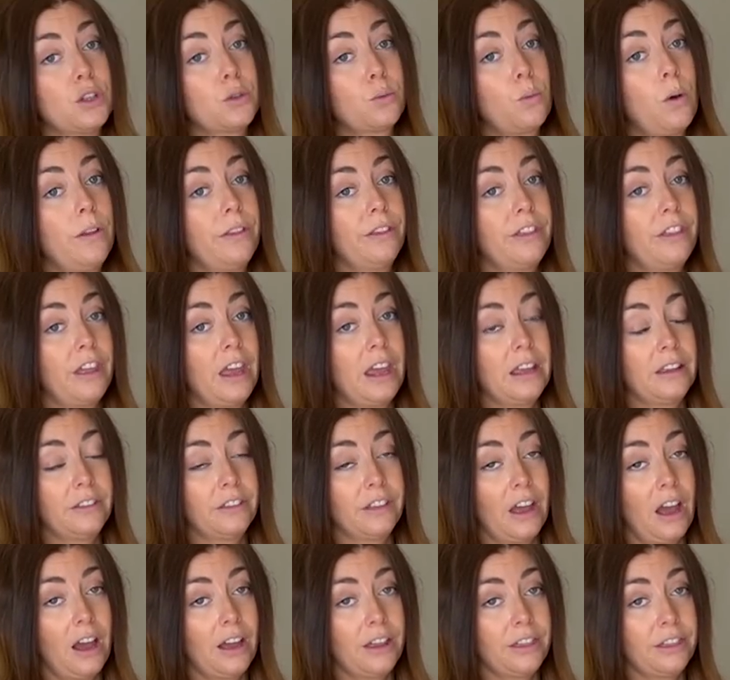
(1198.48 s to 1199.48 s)
is one thing
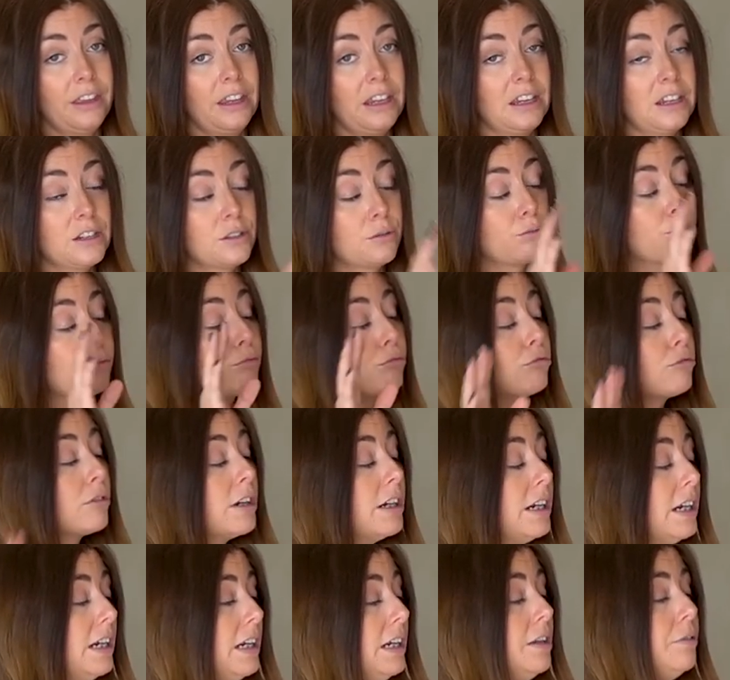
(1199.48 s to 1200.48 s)
that I think is
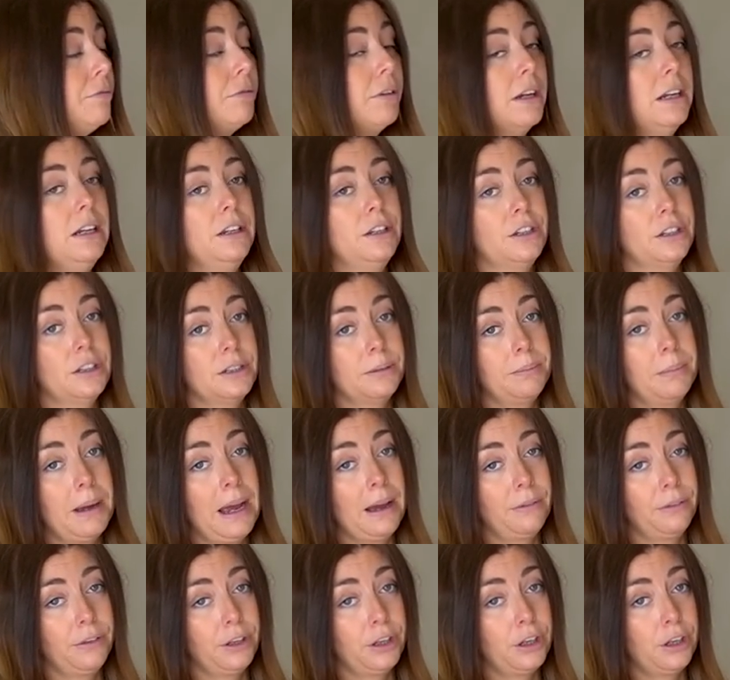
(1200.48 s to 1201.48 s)
really, really good
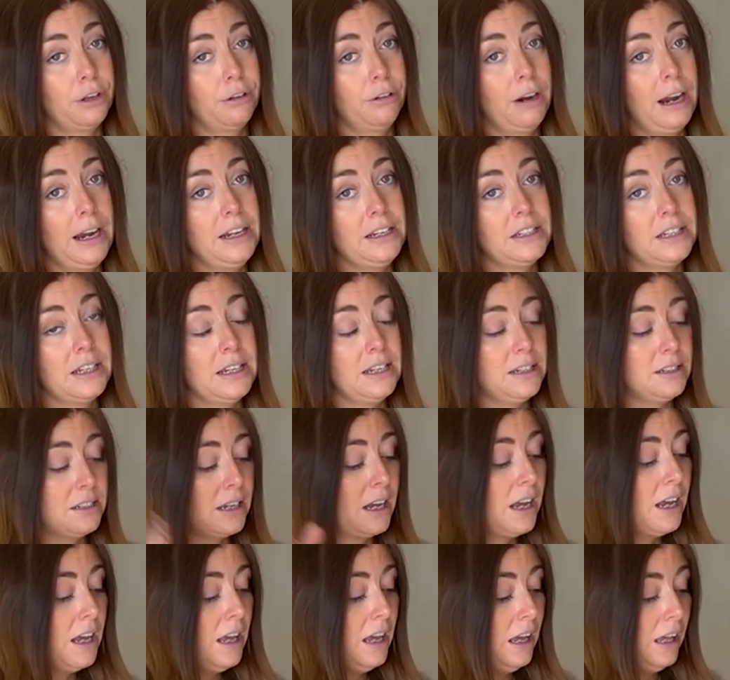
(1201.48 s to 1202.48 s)
about the CURATED.
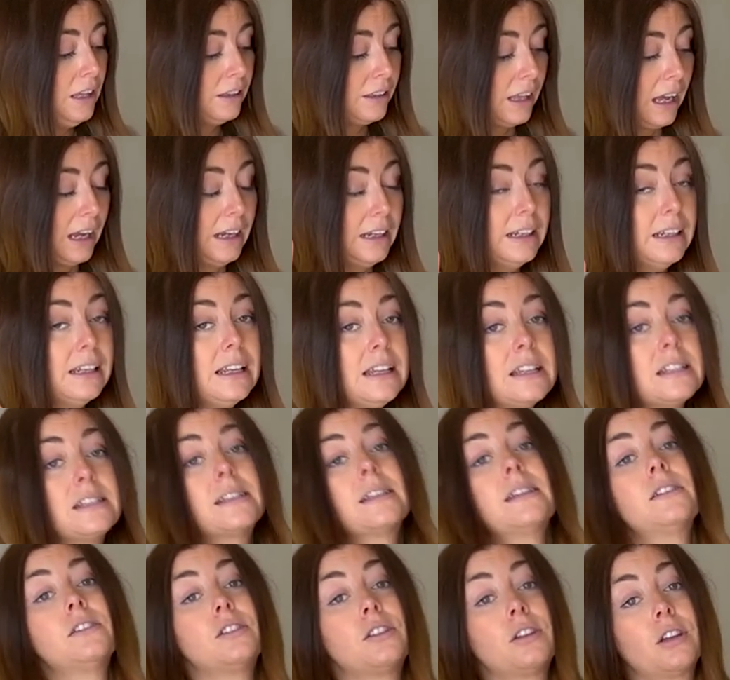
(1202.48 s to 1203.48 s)
They
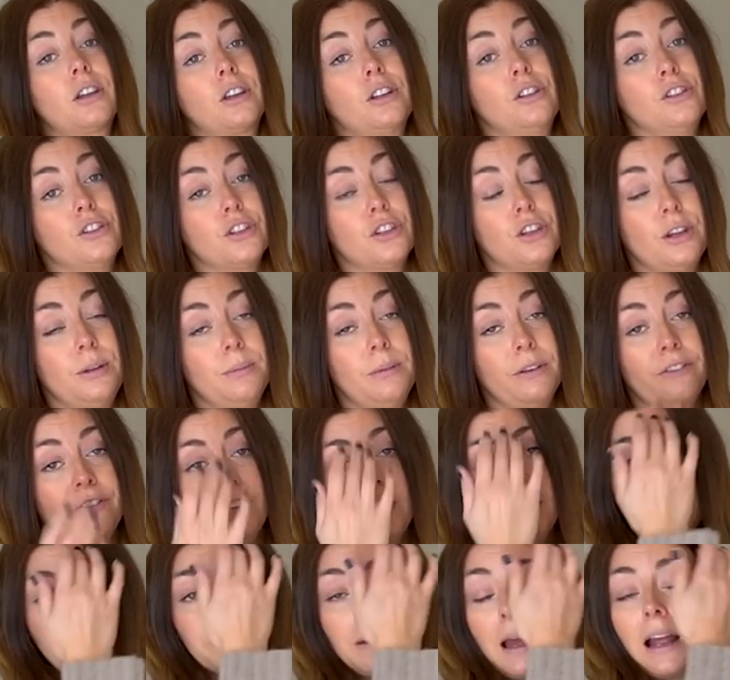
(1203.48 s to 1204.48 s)
listen to consumer
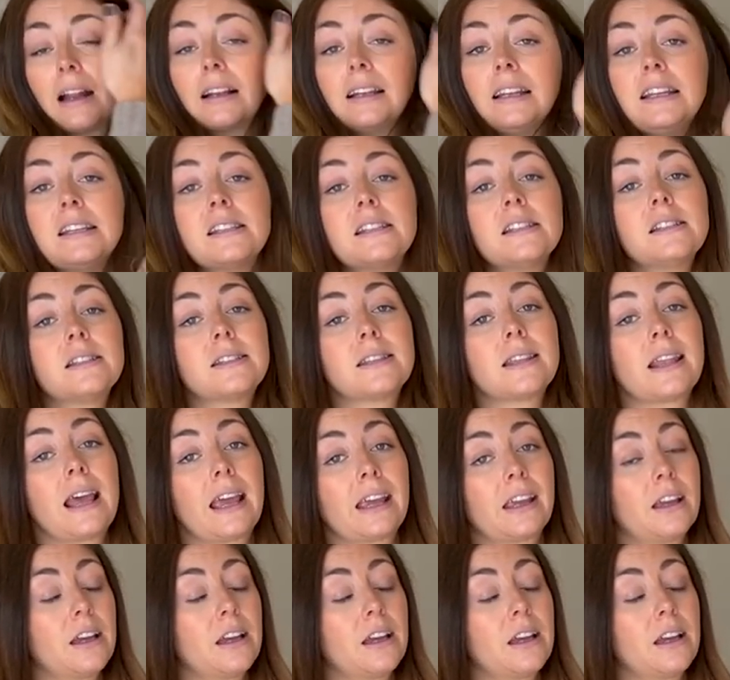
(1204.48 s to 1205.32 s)
feedback, listen to their